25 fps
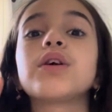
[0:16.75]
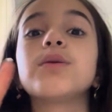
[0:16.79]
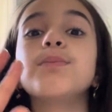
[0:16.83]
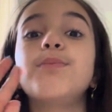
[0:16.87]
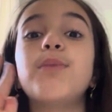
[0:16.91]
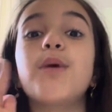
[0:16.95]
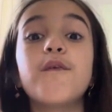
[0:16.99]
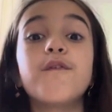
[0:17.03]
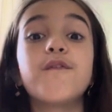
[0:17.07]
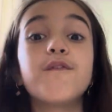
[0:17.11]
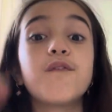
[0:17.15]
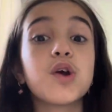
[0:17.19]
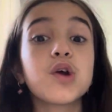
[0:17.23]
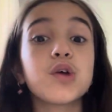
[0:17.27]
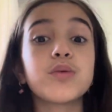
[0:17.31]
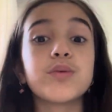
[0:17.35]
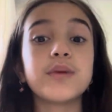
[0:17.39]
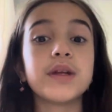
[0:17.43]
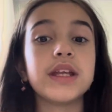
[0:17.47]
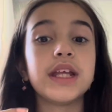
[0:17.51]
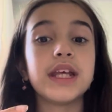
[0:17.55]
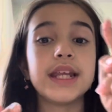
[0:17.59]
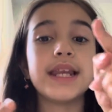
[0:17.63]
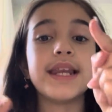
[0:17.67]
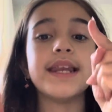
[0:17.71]
But first we
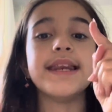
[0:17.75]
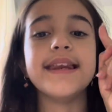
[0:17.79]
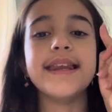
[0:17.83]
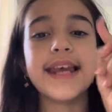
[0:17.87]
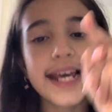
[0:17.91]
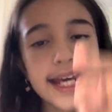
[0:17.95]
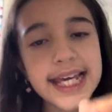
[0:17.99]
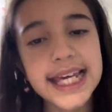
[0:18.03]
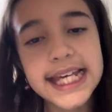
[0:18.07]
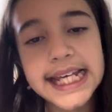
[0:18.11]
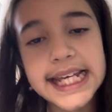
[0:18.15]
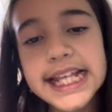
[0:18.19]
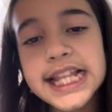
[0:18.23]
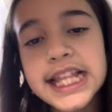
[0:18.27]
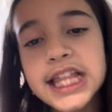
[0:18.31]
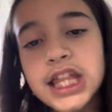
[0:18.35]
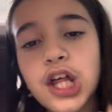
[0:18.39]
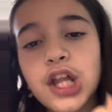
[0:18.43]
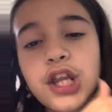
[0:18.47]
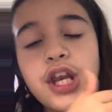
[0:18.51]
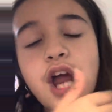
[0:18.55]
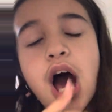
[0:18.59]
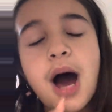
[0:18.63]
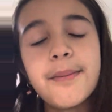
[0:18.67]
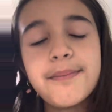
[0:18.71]
need Nikki,
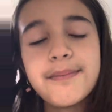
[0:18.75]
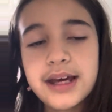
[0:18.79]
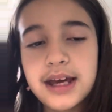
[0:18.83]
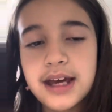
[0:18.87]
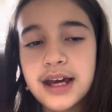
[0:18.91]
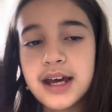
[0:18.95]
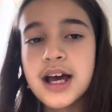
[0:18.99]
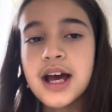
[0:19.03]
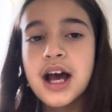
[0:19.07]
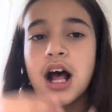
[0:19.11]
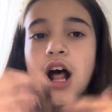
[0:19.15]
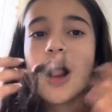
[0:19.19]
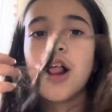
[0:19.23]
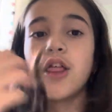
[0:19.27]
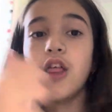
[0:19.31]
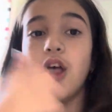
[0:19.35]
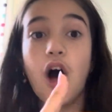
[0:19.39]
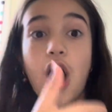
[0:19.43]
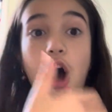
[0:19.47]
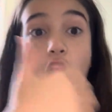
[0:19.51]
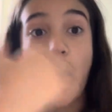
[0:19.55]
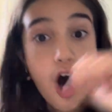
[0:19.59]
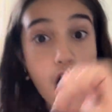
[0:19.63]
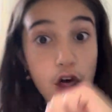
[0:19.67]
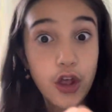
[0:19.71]
not me, the
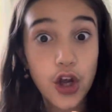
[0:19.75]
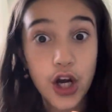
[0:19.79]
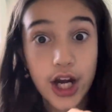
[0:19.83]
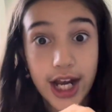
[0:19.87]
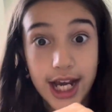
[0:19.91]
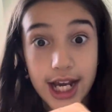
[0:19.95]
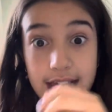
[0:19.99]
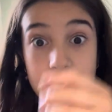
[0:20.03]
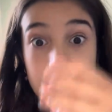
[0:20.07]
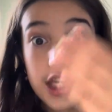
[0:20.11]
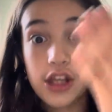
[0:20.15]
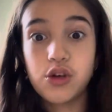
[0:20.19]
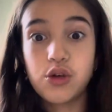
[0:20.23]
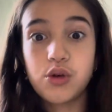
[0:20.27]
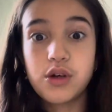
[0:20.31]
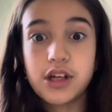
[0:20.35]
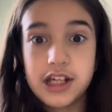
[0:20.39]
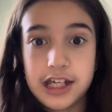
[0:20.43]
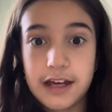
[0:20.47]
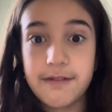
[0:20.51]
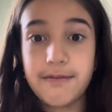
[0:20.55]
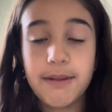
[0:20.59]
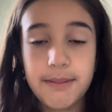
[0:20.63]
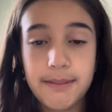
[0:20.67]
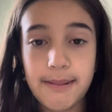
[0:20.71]
other Nikki, to
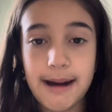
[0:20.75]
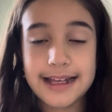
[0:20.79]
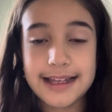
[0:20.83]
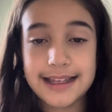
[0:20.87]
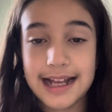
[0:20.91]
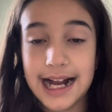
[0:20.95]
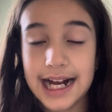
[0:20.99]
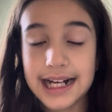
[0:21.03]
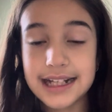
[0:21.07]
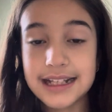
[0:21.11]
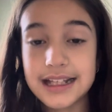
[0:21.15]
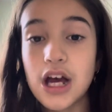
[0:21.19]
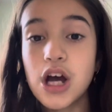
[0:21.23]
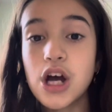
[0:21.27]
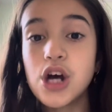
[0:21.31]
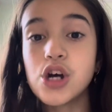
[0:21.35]
give me my snacks.